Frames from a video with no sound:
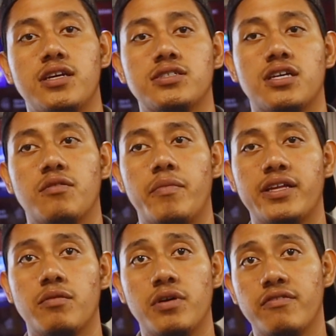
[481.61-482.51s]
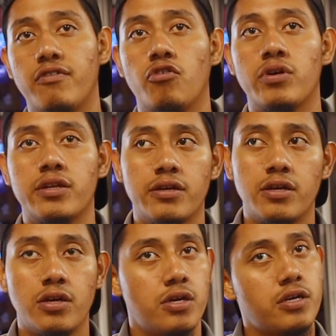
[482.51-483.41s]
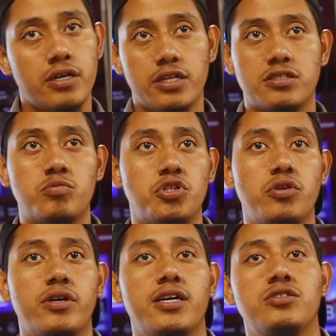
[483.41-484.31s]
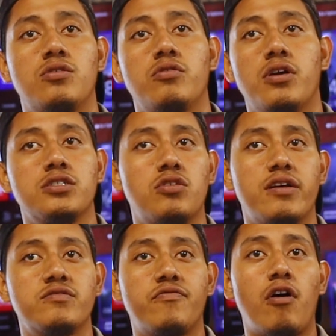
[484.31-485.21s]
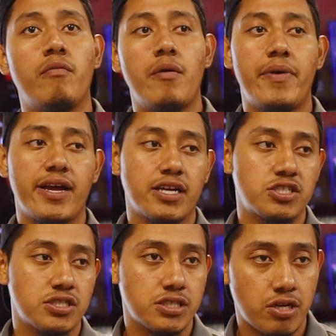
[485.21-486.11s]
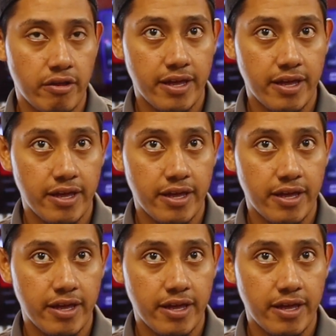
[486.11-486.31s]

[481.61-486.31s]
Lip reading: think is gonna make the money flow in, it's up to you guys, you know. You guys don't have to follow my packages and all